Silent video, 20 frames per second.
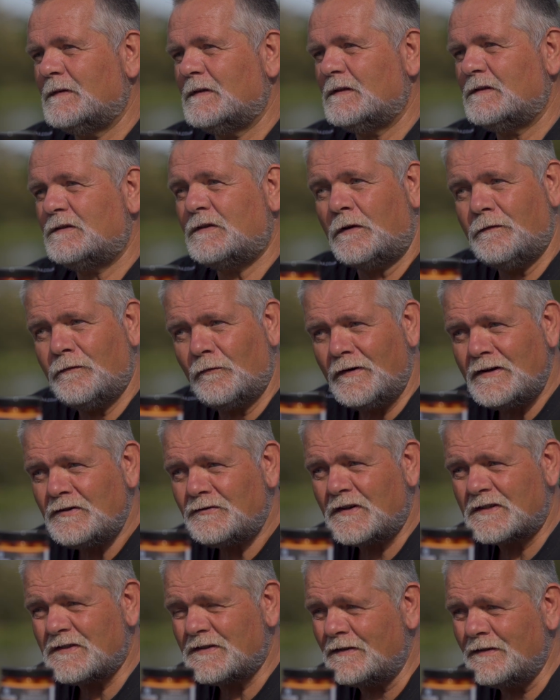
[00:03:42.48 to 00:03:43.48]
So if you're
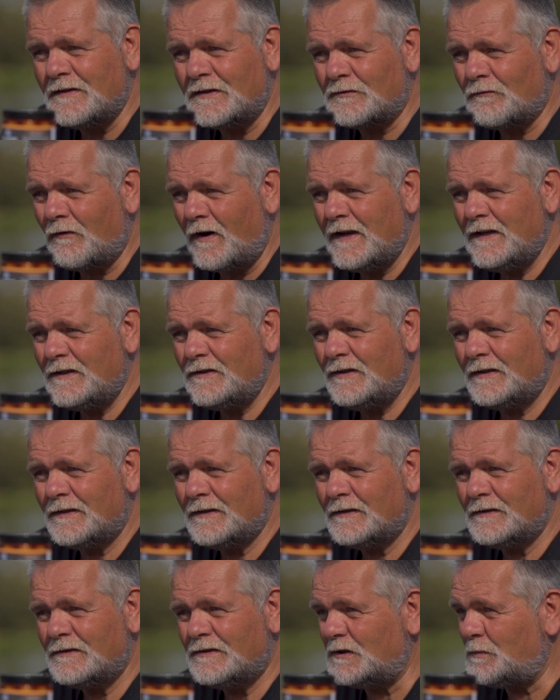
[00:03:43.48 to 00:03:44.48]
interested in this range,
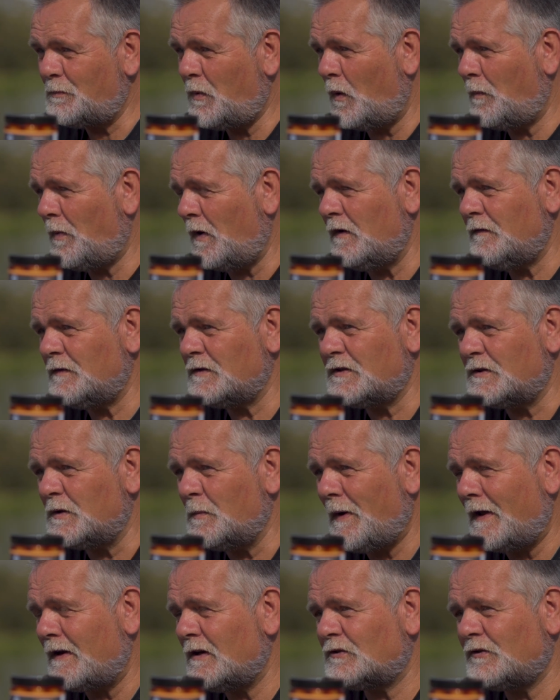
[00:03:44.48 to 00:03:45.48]
just pop over to the
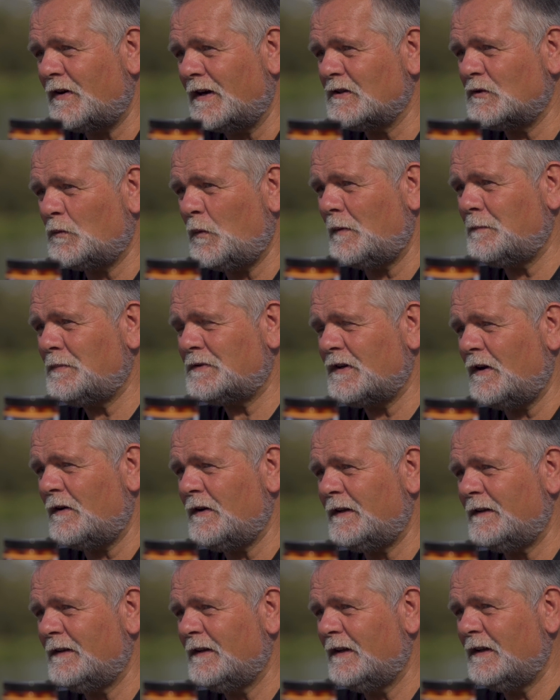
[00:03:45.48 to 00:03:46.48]
Pallatrax
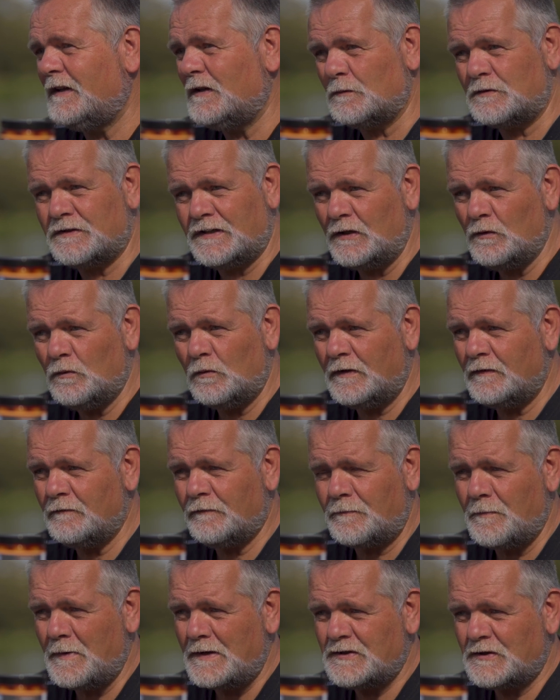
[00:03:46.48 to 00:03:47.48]
website. You'll see all the
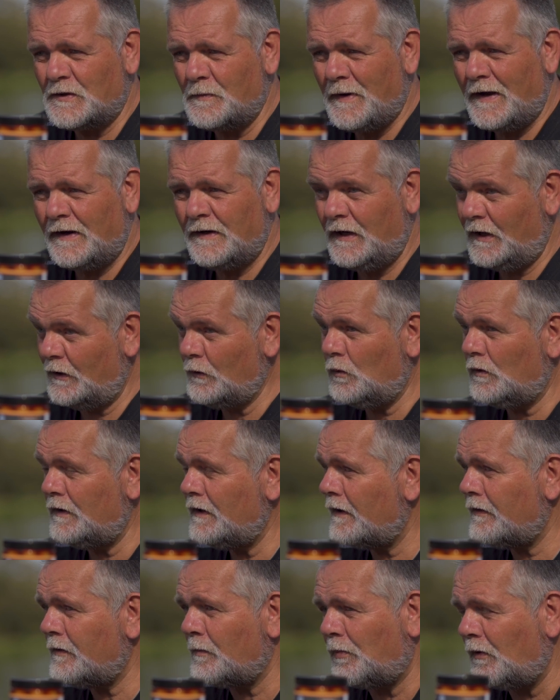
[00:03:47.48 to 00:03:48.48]
information about it, and all the
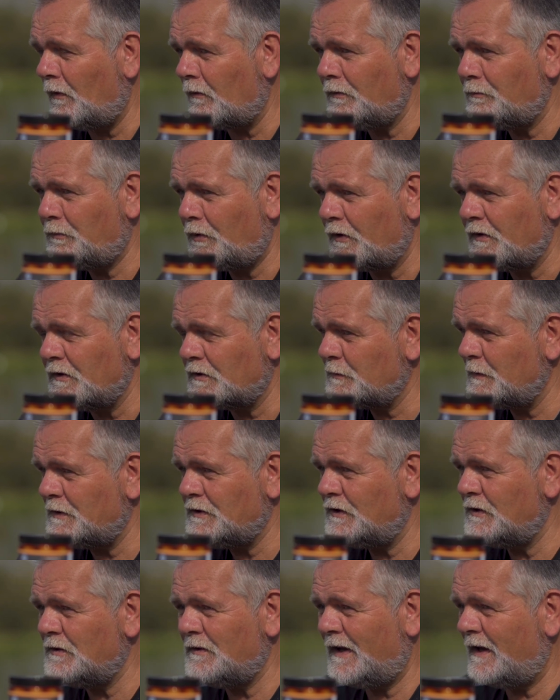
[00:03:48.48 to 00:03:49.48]
other products we
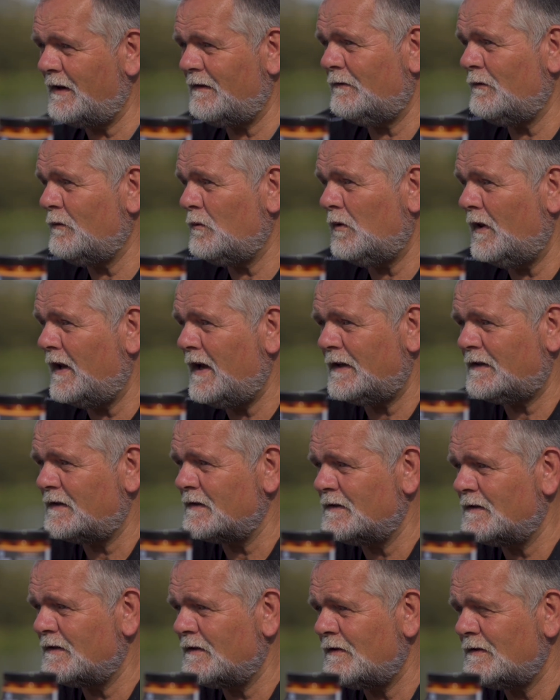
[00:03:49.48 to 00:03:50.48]
do that are all there to
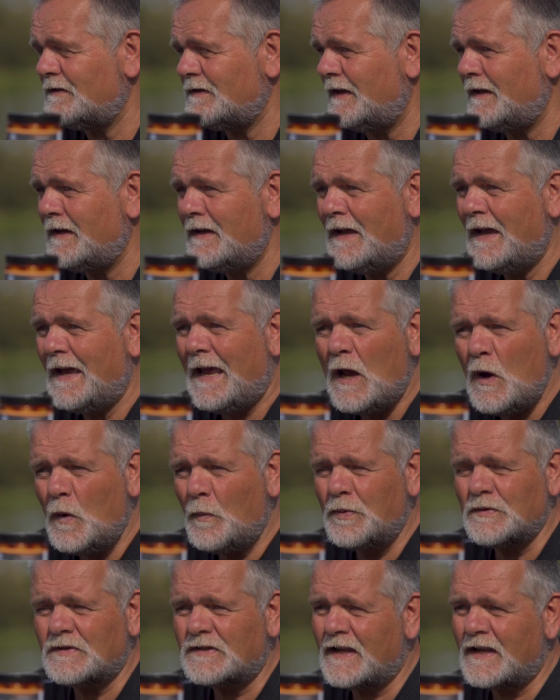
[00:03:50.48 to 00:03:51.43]
design to help us